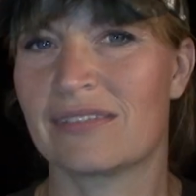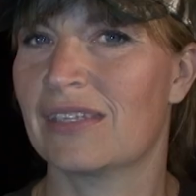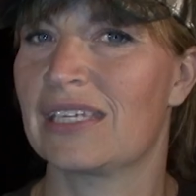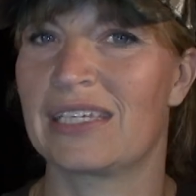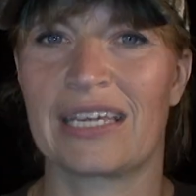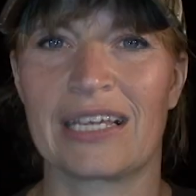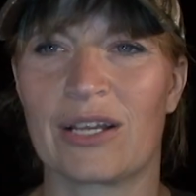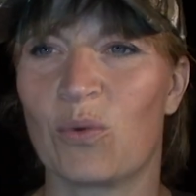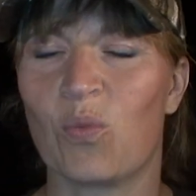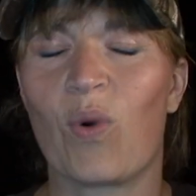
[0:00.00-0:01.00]
thinking.
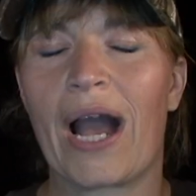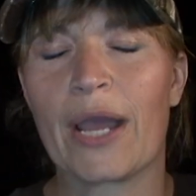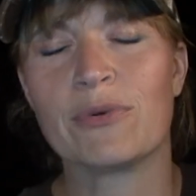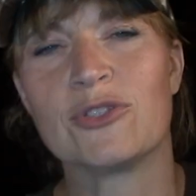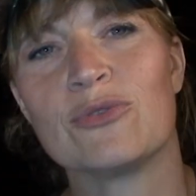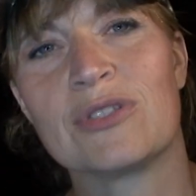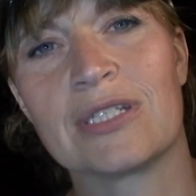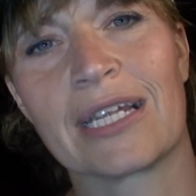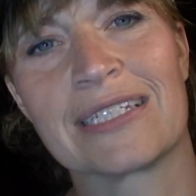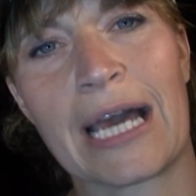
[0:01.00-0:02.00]
Why would you sit
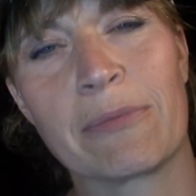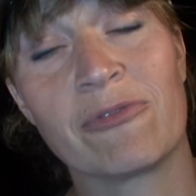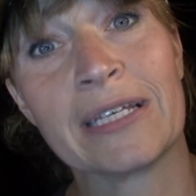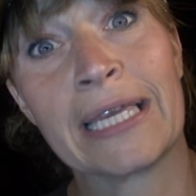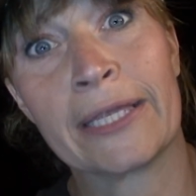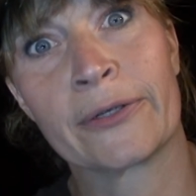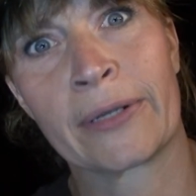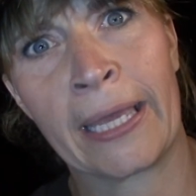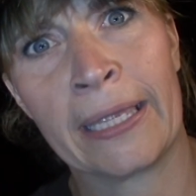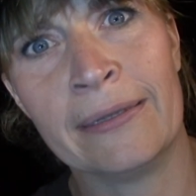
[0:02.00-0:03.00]
on top of a gator
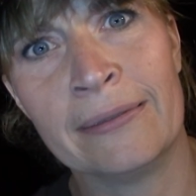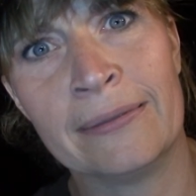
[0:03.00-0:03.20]
head?